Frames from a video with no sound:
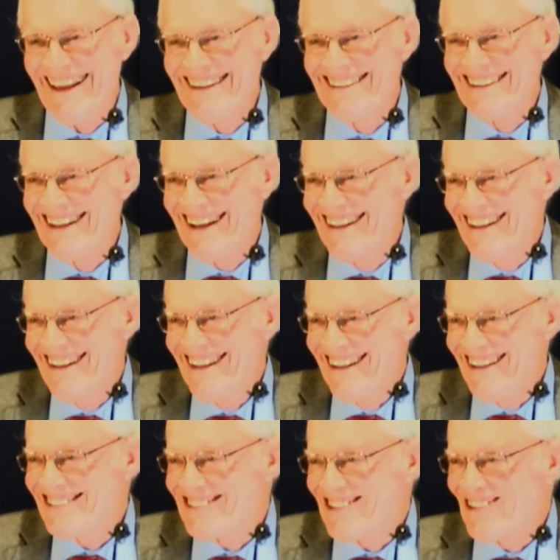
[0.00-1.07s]
And uh,
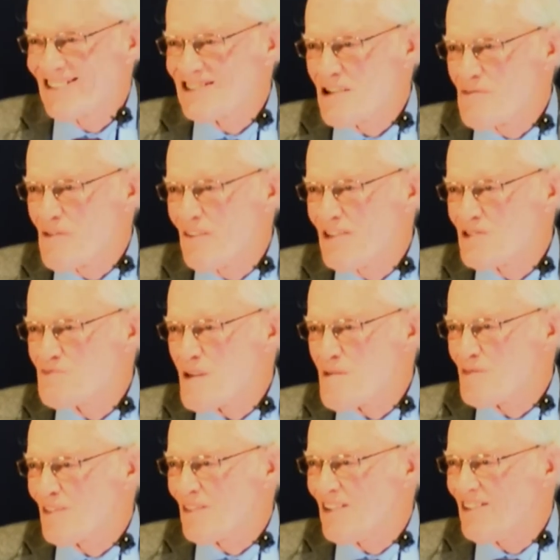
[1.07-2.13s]
he's told some of his
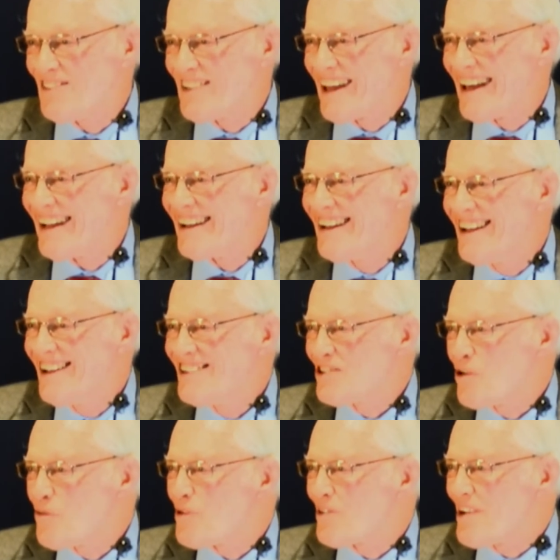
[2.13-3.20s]
people to do that.
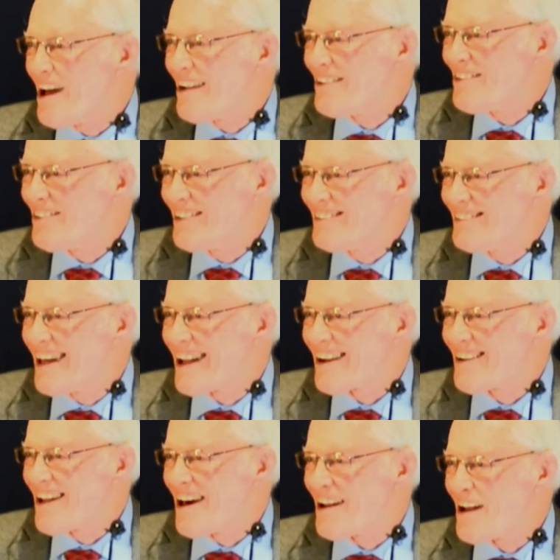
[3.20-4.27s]
So we're not doing that
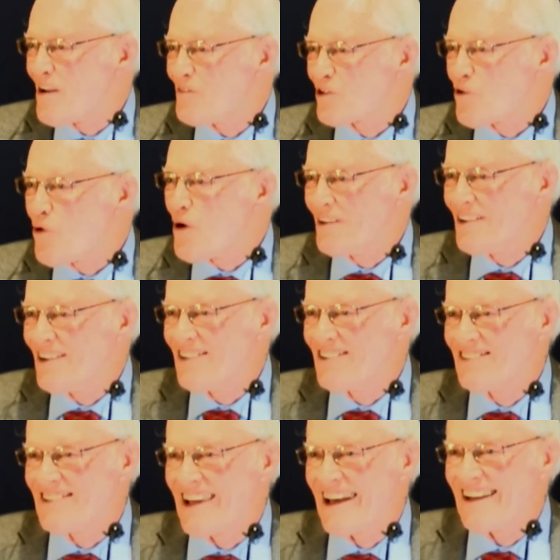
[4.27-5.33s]
and not ever going to
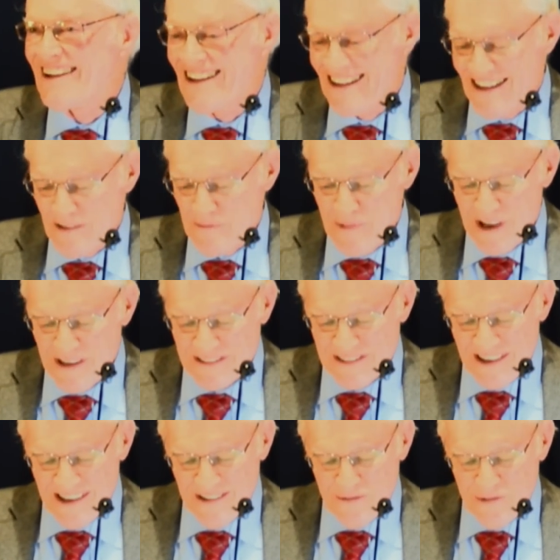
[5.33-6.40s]
do that. But uh,